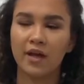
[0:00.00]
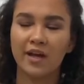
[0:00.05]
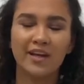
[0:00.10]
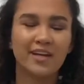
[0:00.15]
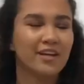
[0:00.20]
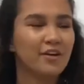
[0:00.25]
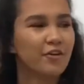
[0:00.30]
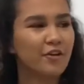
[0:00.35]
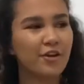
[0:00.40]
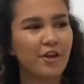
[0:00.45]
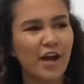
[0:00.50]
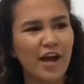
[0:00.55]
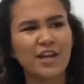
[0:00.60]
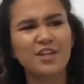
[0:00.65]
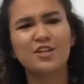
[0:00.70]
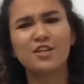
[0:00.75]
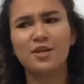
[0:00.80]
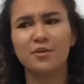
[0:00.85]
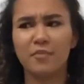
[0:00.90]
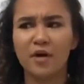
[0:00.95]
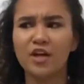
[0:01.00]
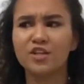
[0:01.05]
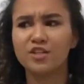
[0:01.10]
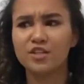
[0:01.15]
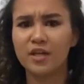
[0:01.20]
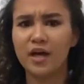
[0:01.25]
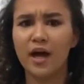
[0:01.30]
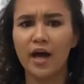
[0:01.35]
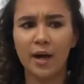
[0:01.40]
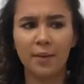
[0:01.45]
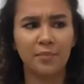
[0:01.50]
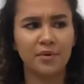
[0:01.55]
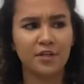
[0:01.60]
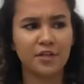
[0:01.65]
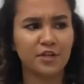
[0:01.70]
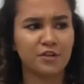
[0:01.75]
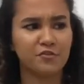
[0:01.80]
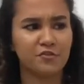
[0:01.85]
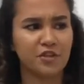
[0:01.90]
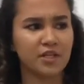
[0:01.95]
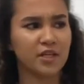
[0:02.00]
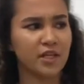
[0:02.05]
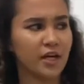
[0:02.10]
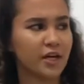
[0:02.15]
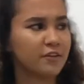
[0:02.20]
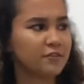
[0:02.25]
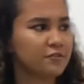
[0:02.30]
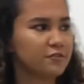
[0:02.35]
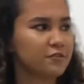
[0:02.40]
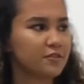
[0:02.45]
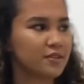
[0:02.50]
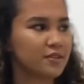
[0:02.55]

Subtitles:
Now, can you actually imagine that happening in real life?